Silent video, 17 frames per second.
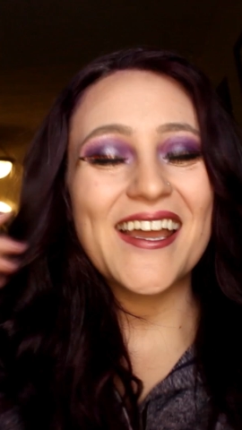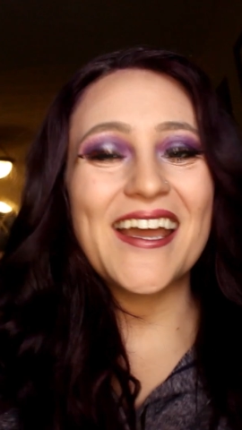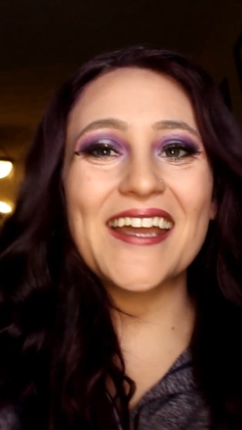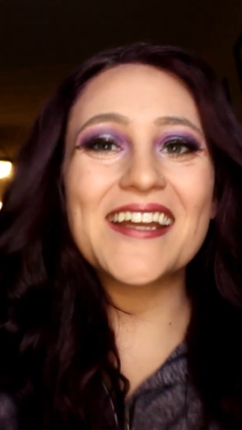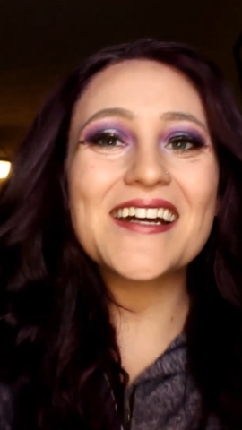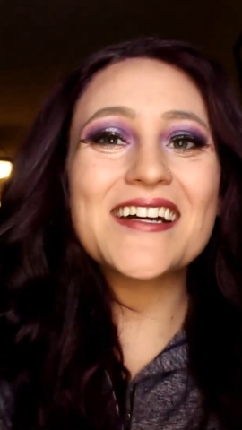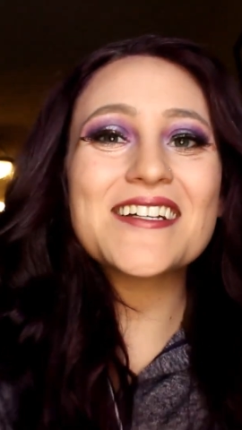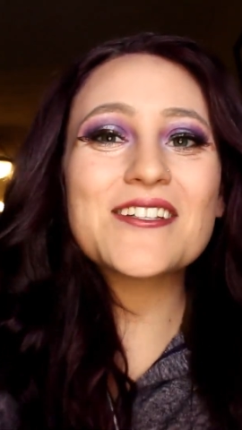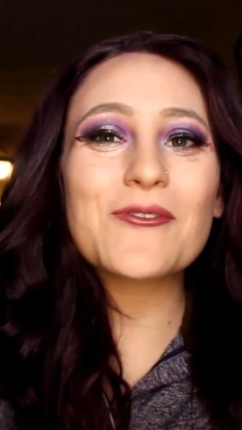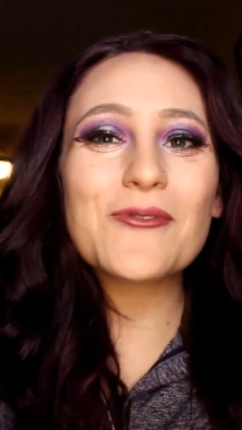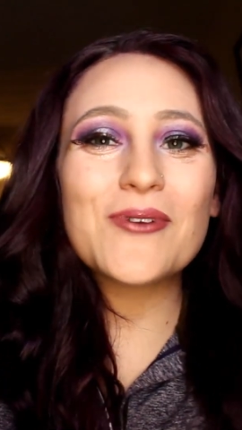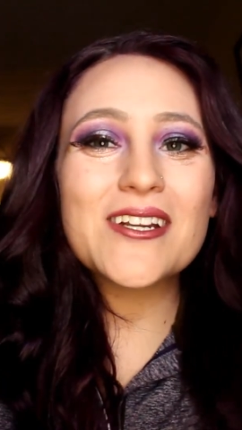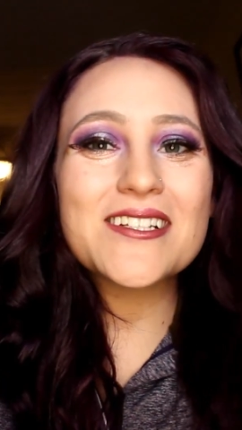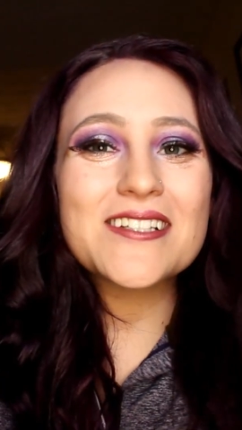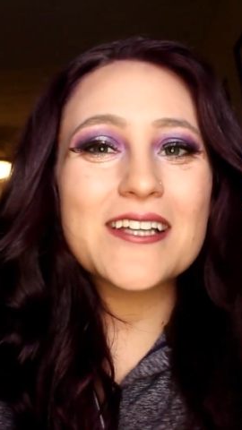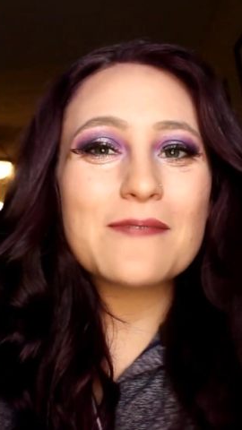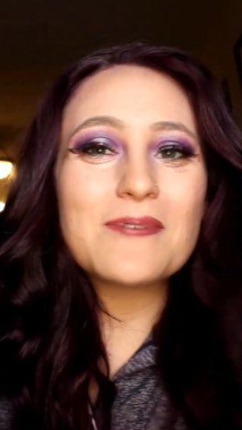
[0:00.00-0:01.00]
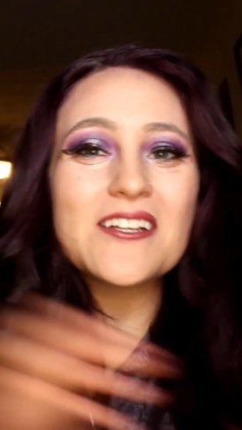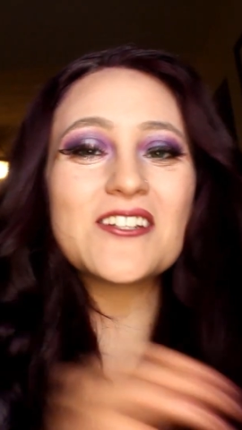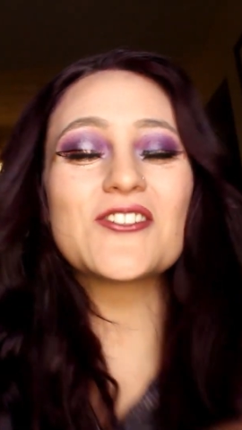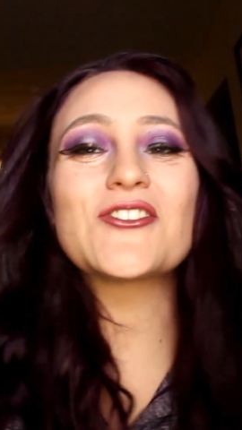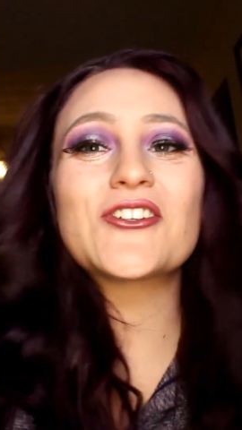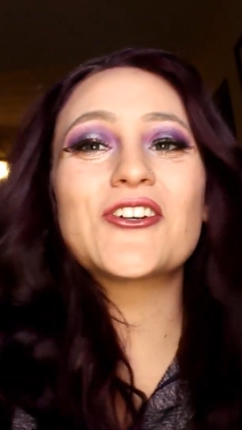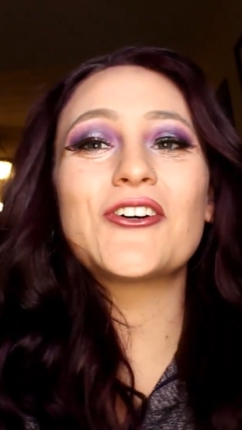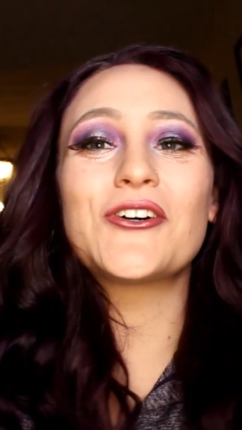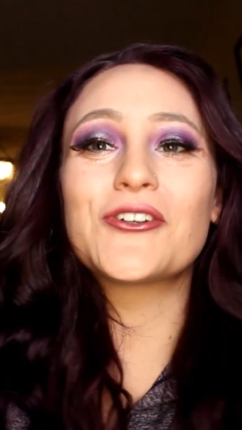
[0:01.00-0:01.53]
Hey guys, what is up? It's
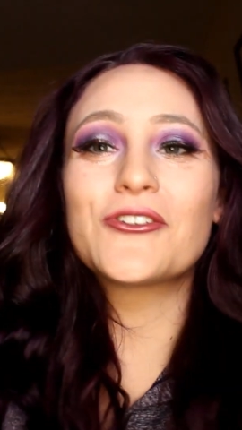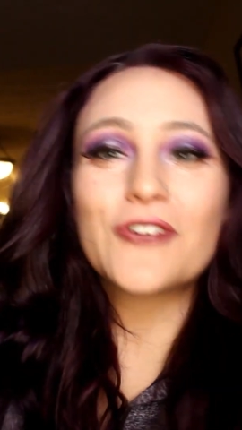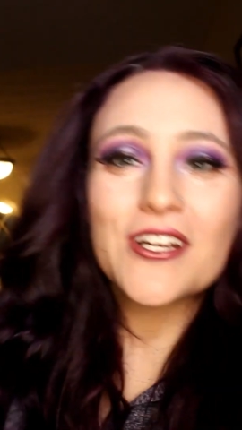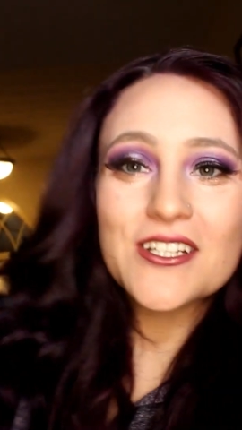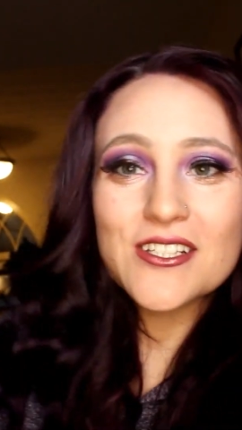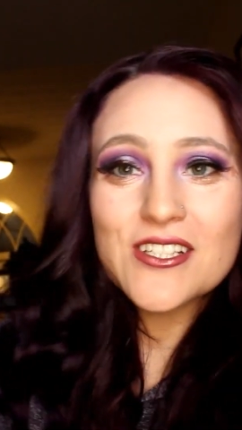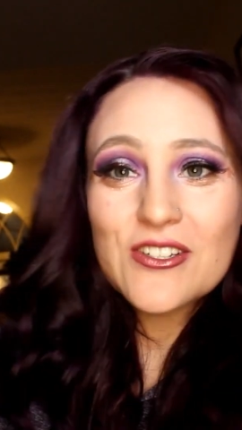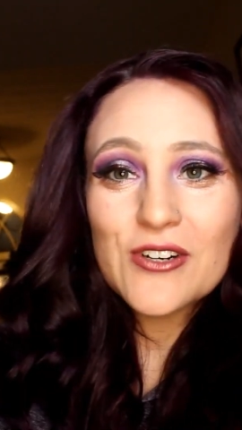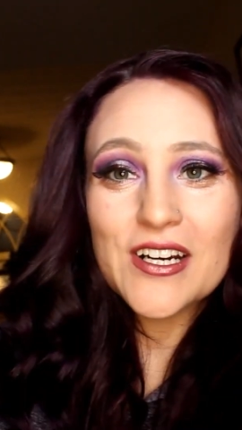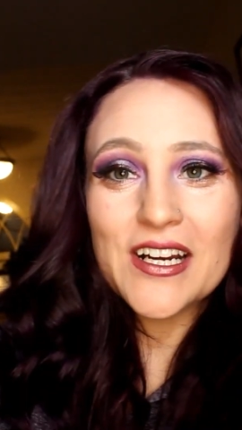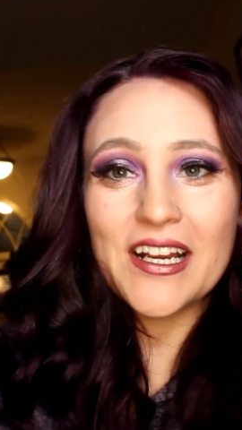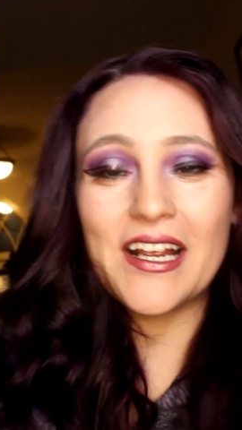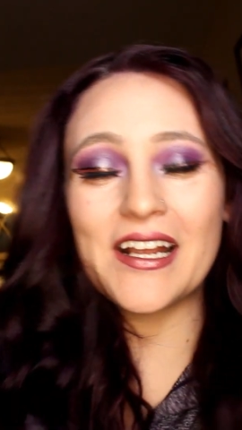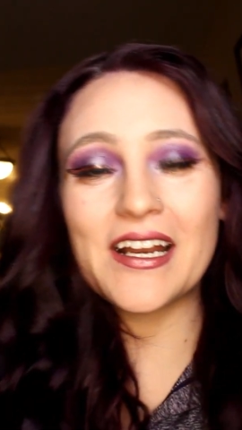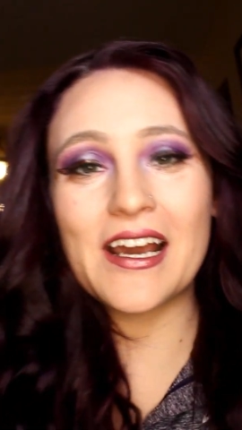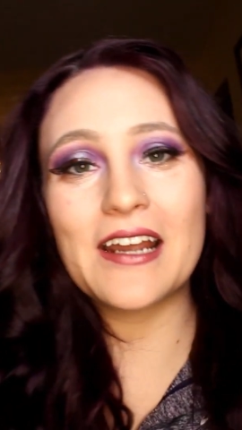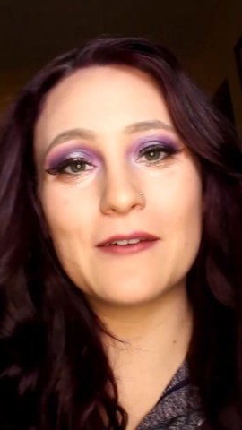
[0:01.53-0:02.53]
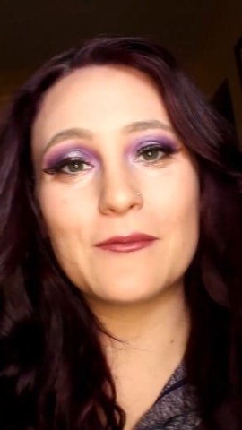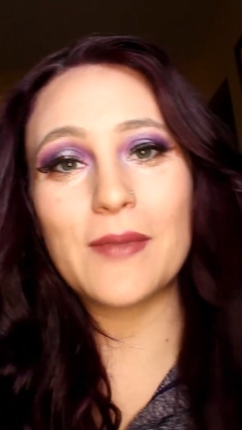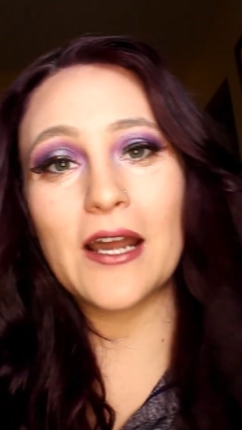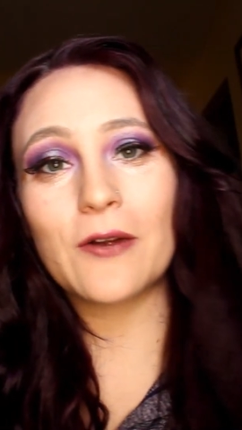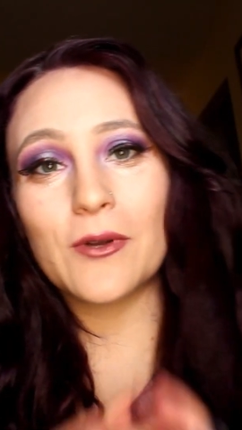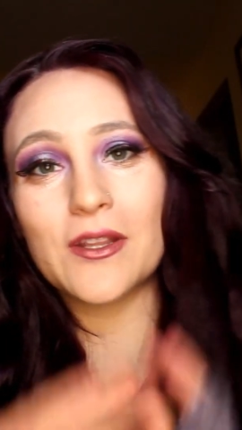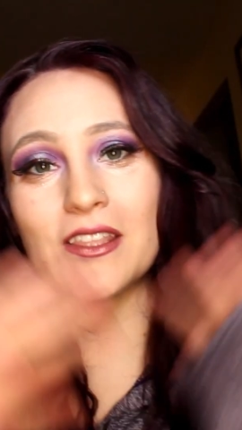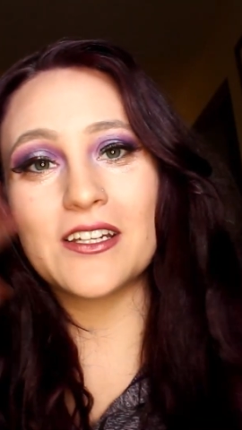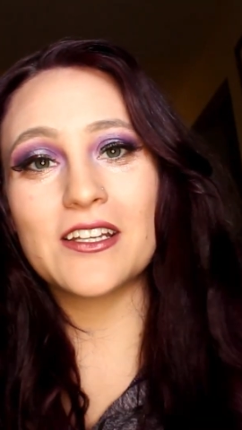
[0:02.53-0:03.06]
your girl Grace Tori and I am
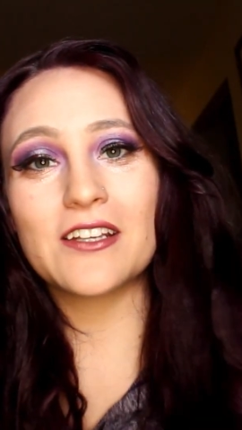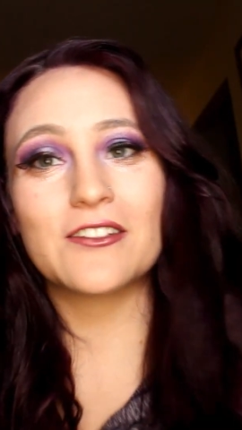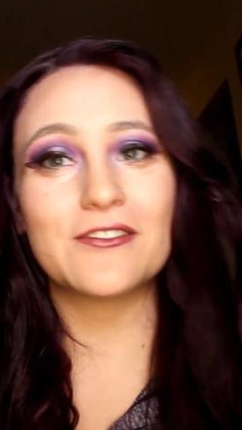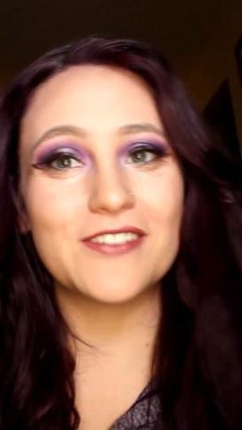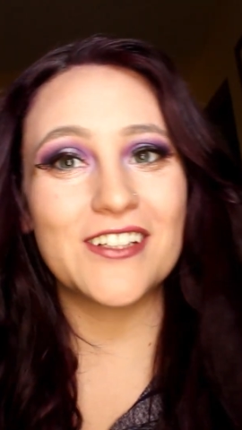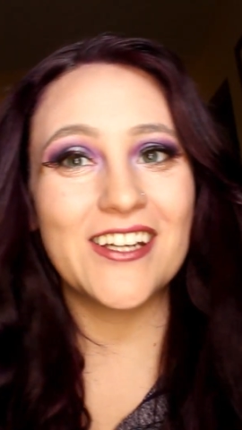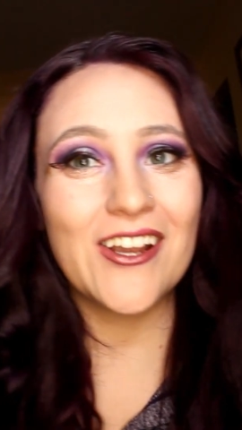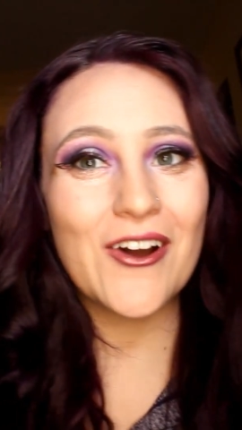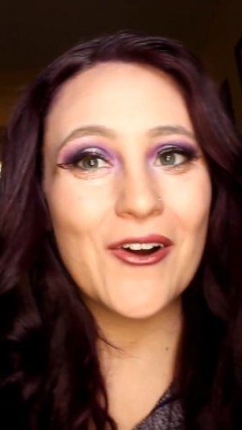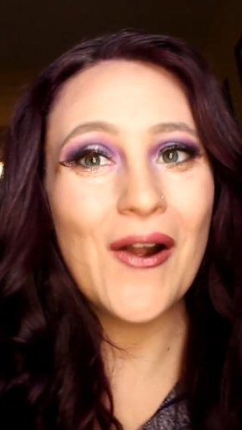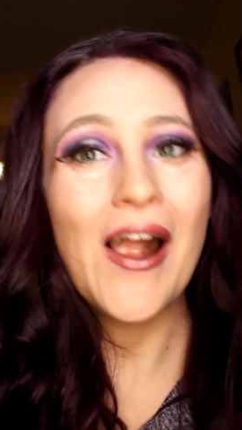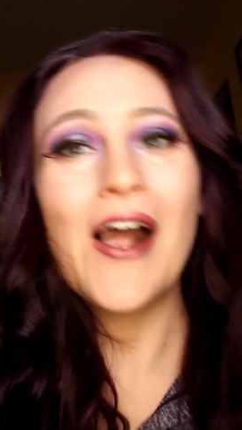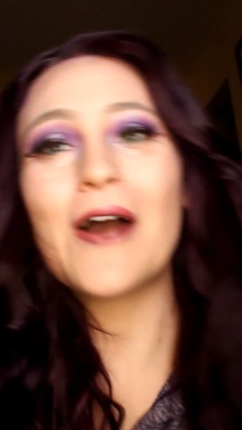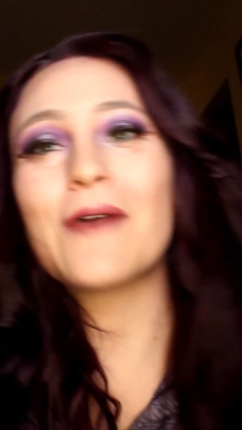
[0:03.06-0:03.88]
back with another video.